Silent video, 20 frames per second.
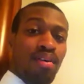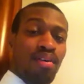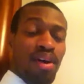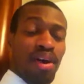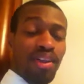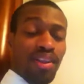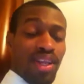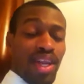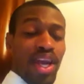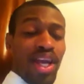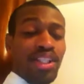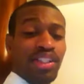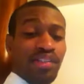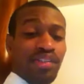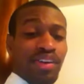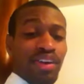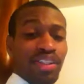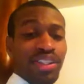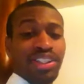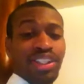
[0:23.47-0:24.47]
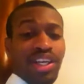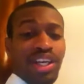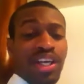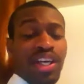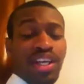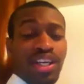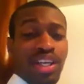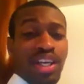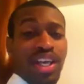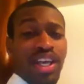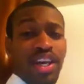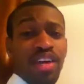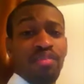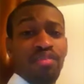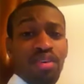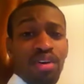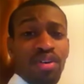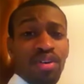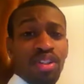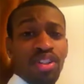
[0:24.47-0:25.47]
At the age of 13, he
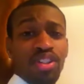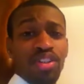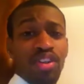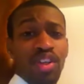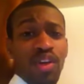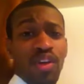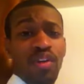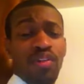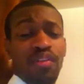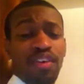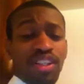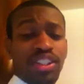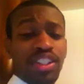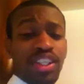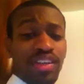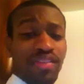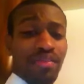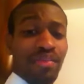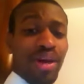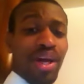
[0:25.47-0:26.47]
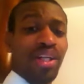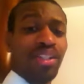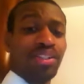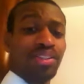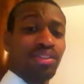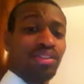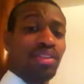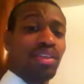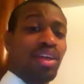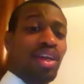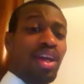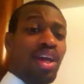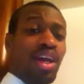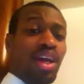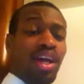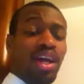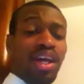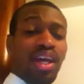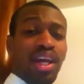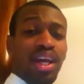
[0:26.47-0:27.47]
enrolled into the University of Basel
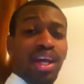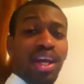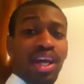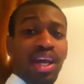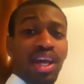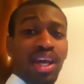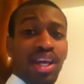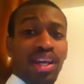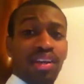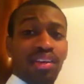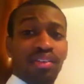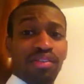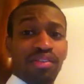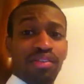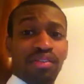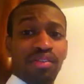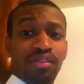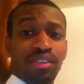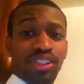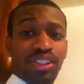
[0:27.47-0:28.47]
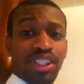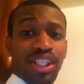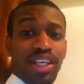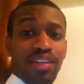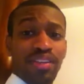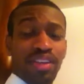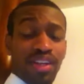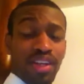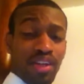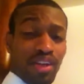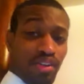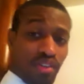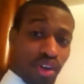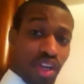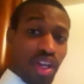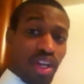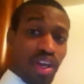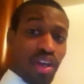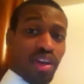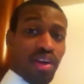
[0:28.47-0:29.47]
and received a
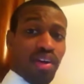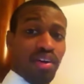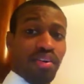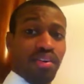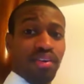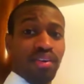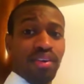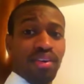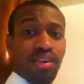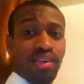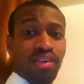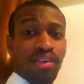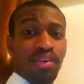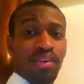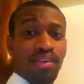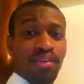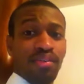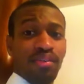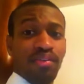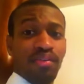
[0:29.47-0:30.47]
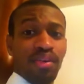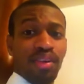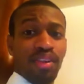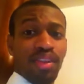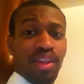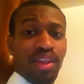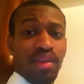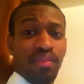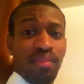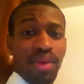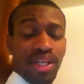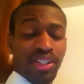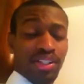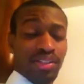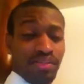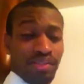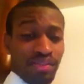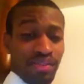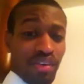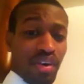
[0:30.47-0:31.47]
degree there with the Master
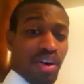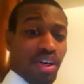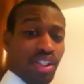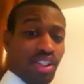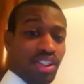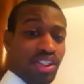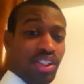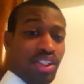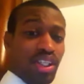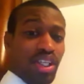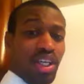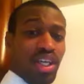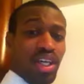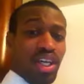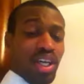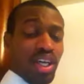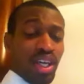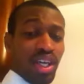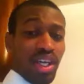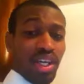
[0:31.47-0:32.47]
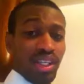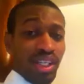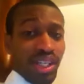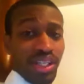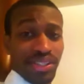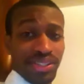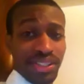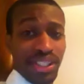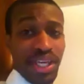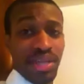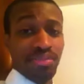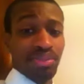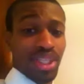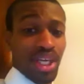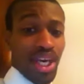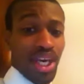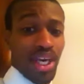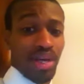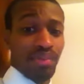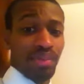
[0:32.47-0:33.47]
of Arts. And at the same
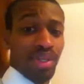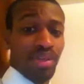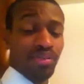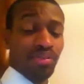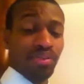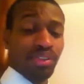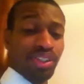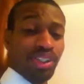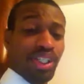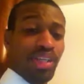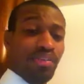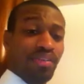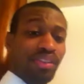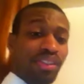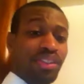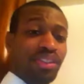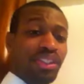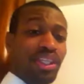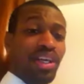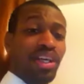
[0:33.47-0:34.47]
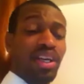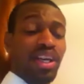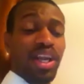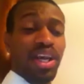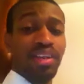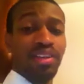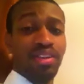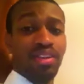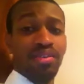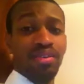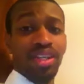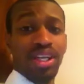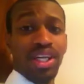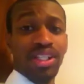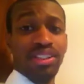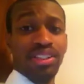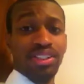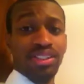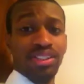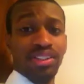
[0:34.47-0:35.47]
time, he was receiving Saturday afternoon
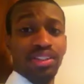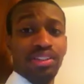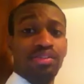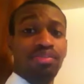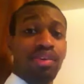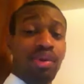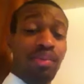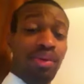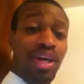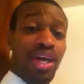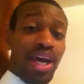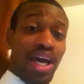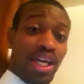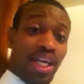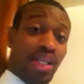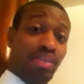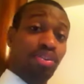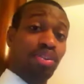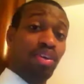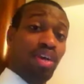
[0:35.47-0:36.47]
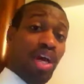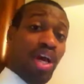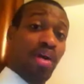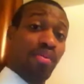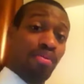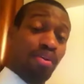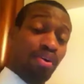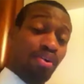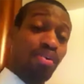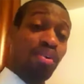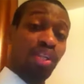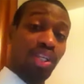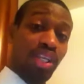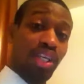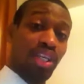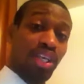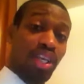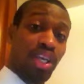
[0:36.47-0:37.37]
lessons from a guy named Johann Bernoulli.